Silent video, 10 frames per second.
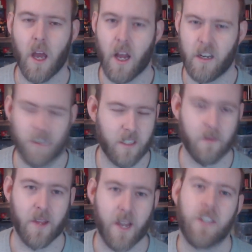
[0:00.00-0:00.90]
some of
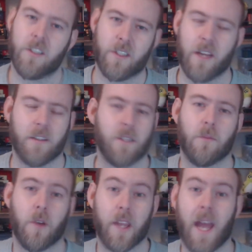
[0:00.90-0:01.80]
that is just down to
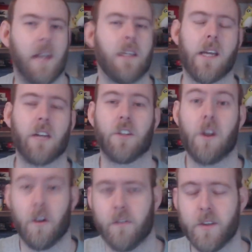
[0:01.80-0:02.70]
what KD actually
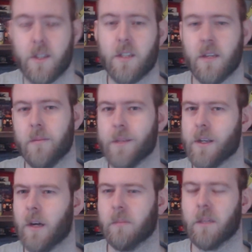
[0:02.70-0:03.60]
offers in terms of
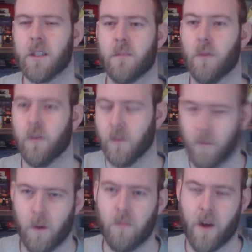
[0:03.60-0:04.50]
couplers, more than
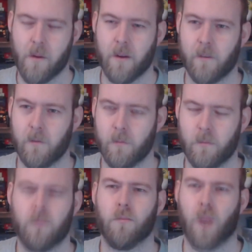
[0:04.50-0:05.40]
what
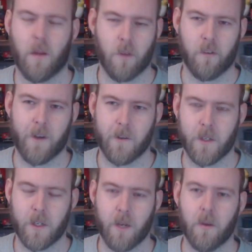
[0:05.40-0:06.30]
Rebrickable
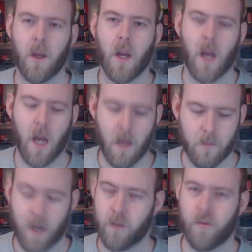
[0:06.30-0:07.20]
do.
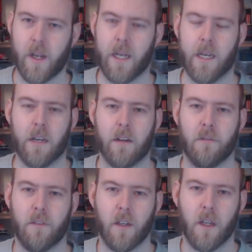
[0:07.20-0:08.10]
But I'd really
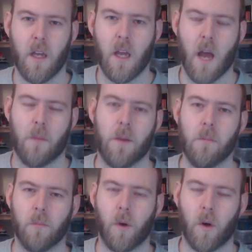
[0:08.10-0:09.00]
love a bit
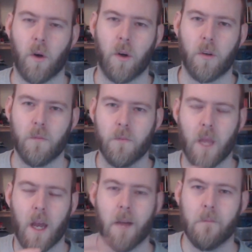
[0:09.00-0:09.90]
more,
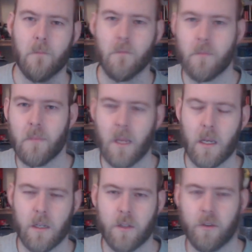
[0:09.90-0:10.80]

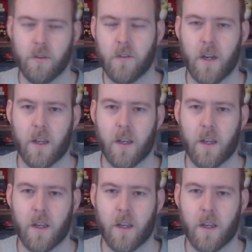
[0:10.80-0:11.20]
sort of like